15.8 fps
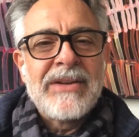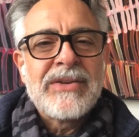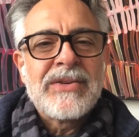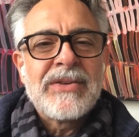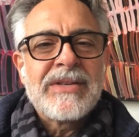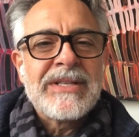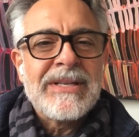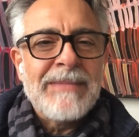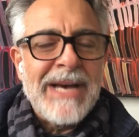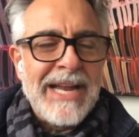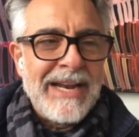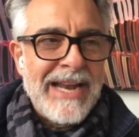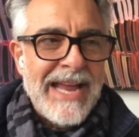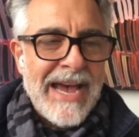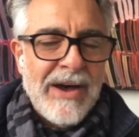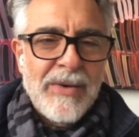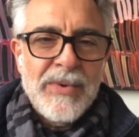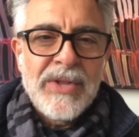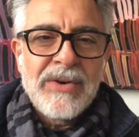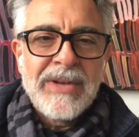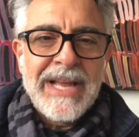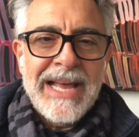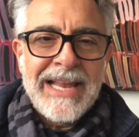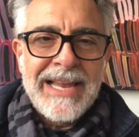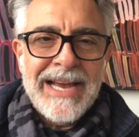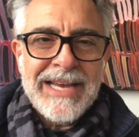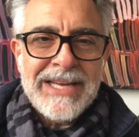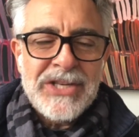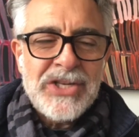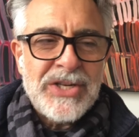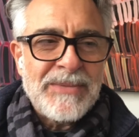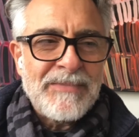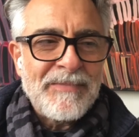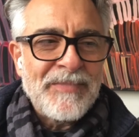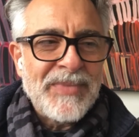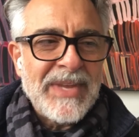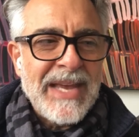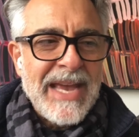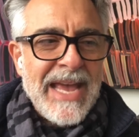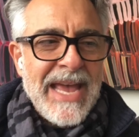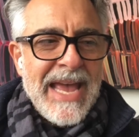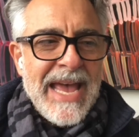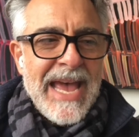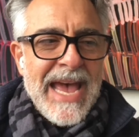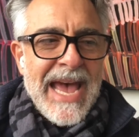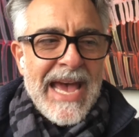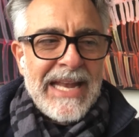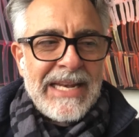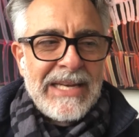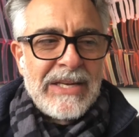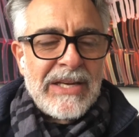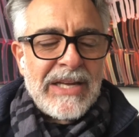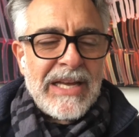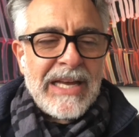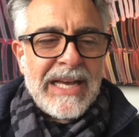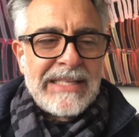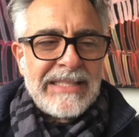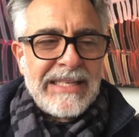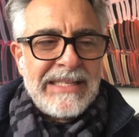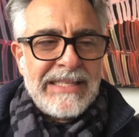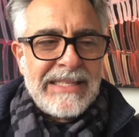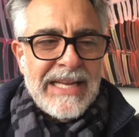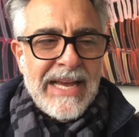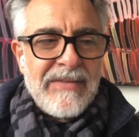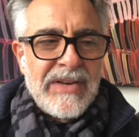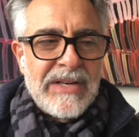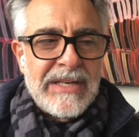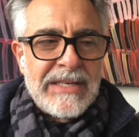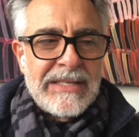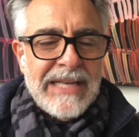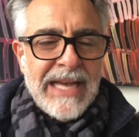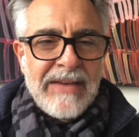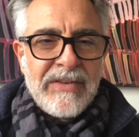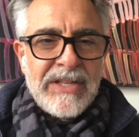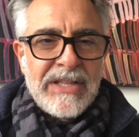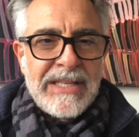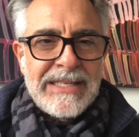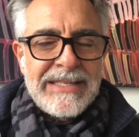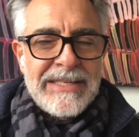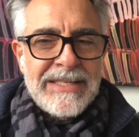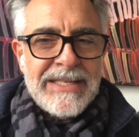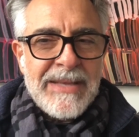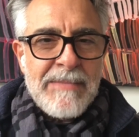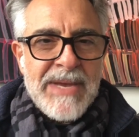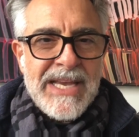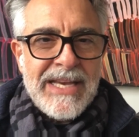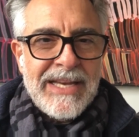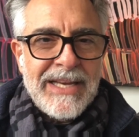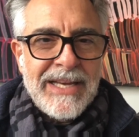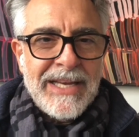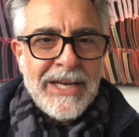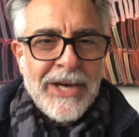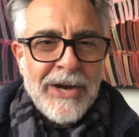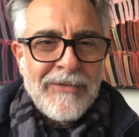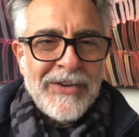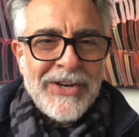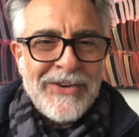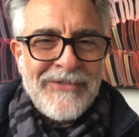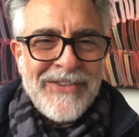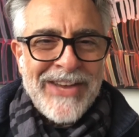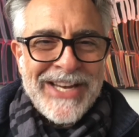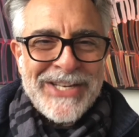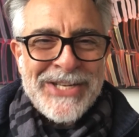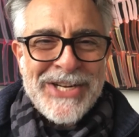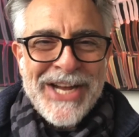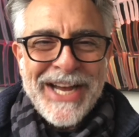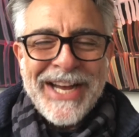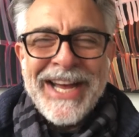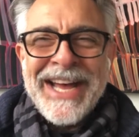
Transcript: It took us about an hour with all our luggage. And I said to David, this is the beginning of an adventure.